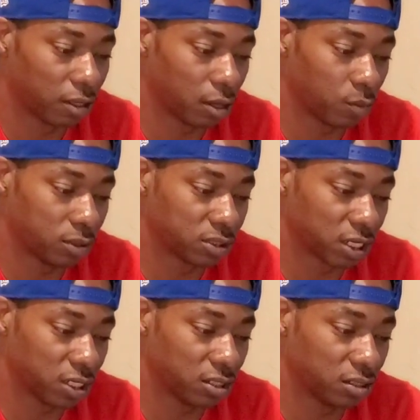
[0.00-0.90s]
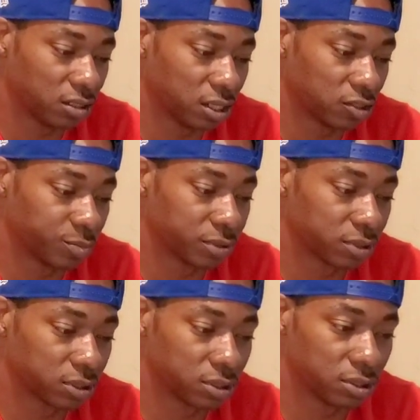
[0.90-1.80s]
wouldn't tighten it
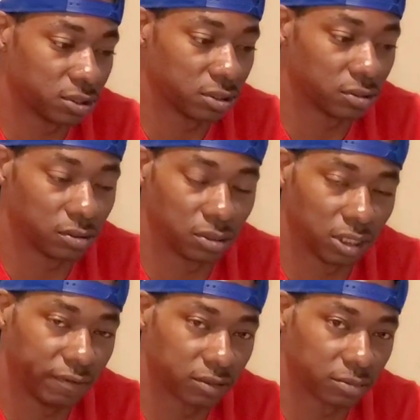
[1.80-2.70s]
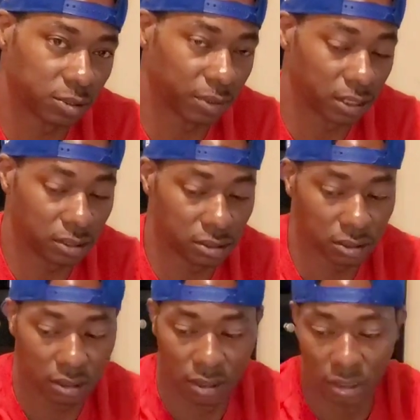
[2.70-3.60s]
100%, you know, leave some space,
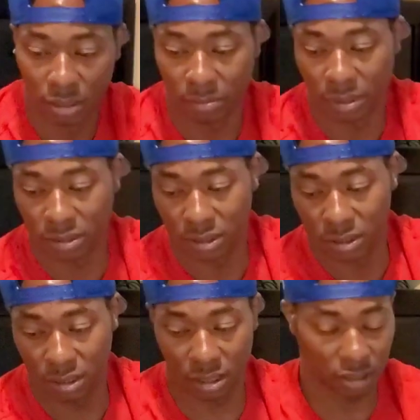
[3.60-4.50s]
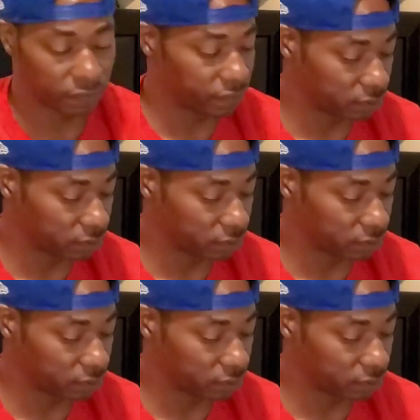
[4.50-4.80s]
but just enough.